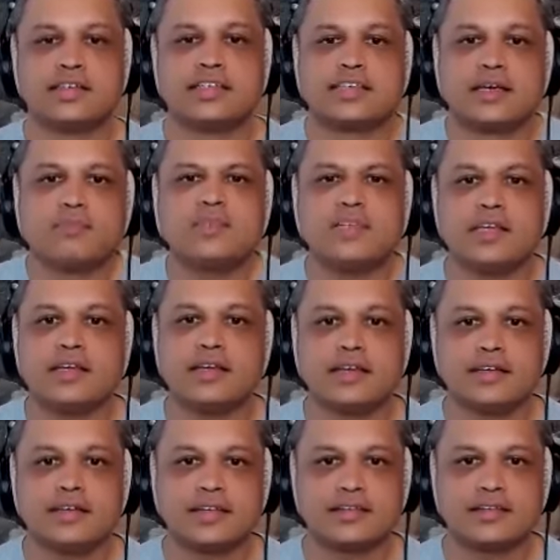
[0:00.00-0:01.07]
empty.
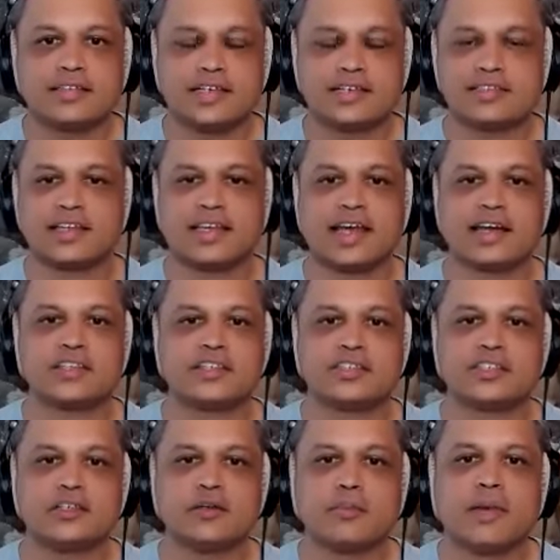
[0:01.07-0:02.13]
It tastes like ashes
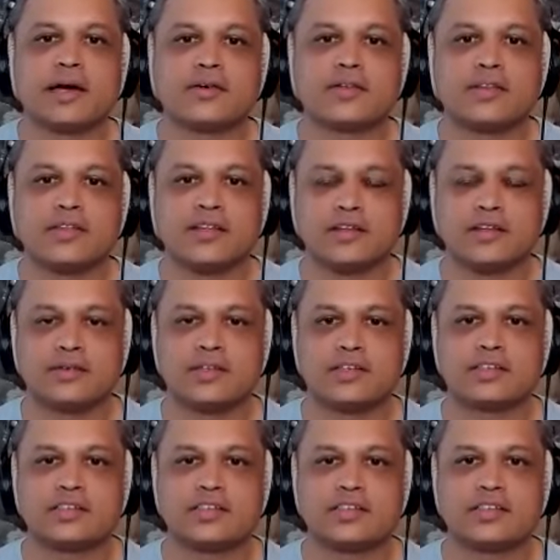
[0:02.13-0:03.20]
in your mouth.
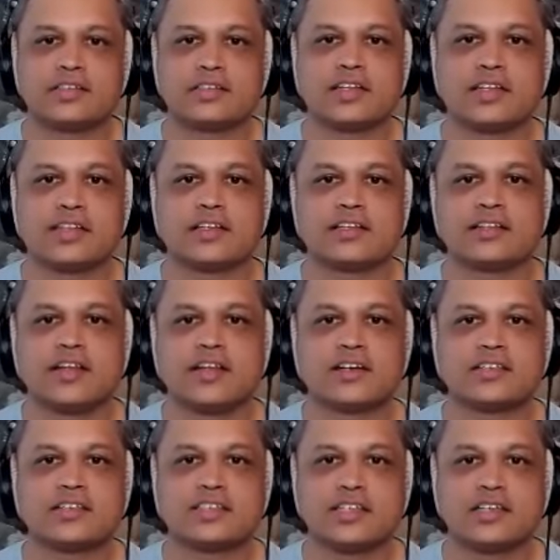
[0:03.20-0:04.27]
There's nothing lasting
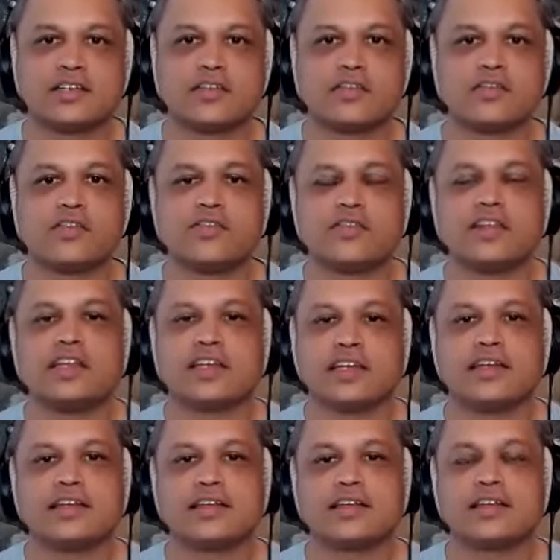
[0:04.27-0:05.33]
or fulfilling in it.
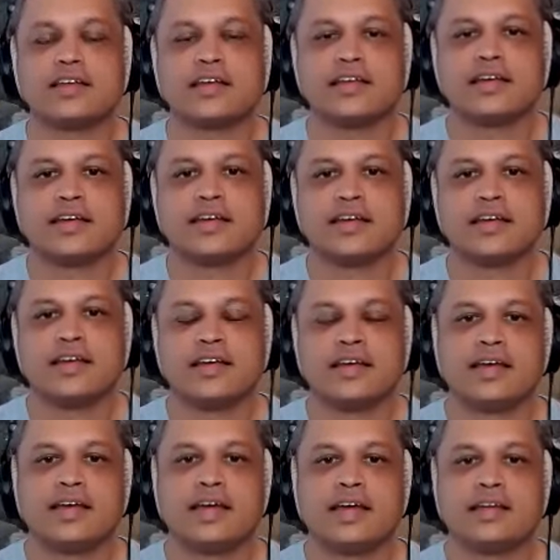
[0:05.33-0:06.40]
And
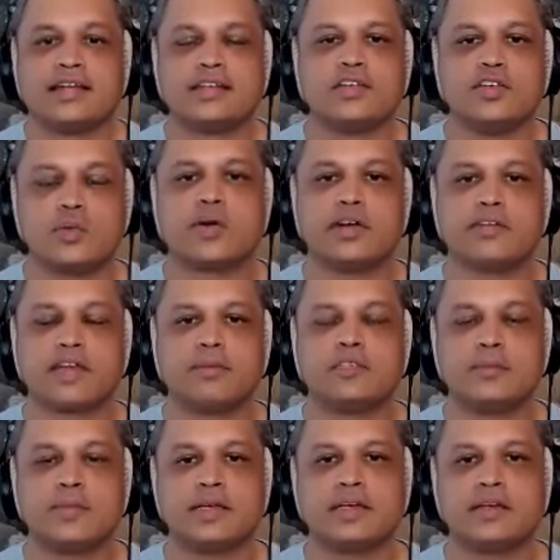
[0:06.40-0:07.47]
You Are Enough came into
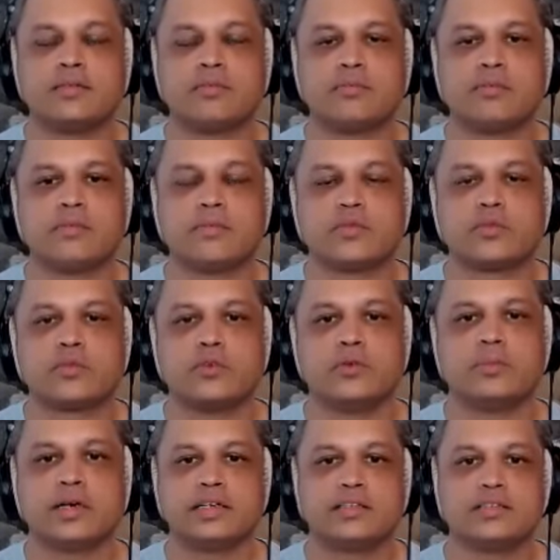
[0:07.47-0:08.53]
being through my
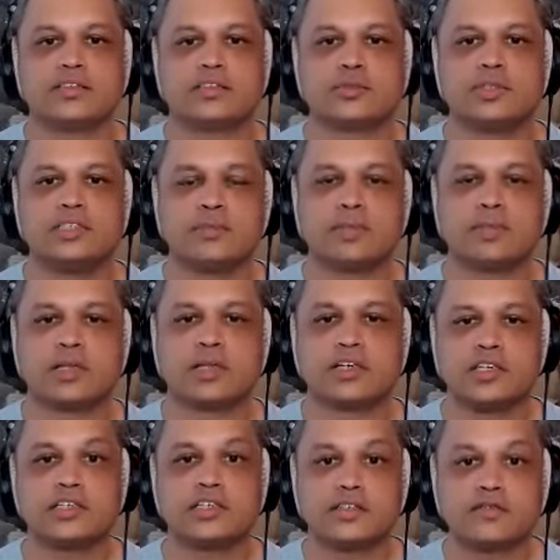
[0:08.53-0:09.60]
20 plus years
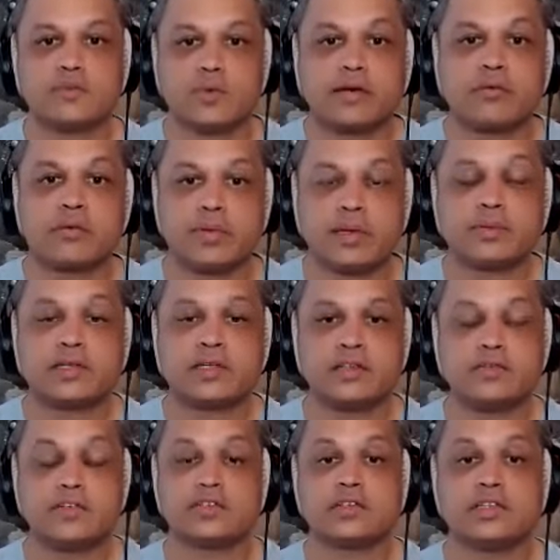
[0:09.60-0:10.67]
of working with people
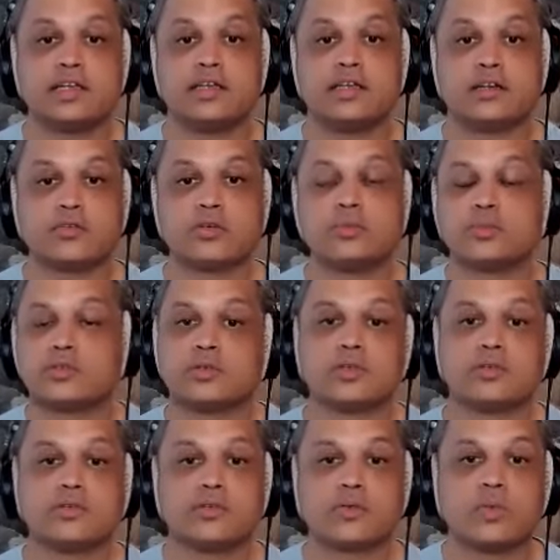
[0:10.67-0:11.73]
individually and in groups all
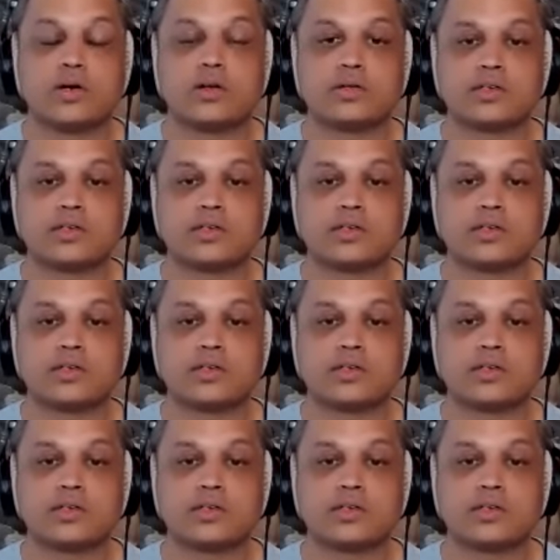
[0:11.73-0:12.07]
over the world.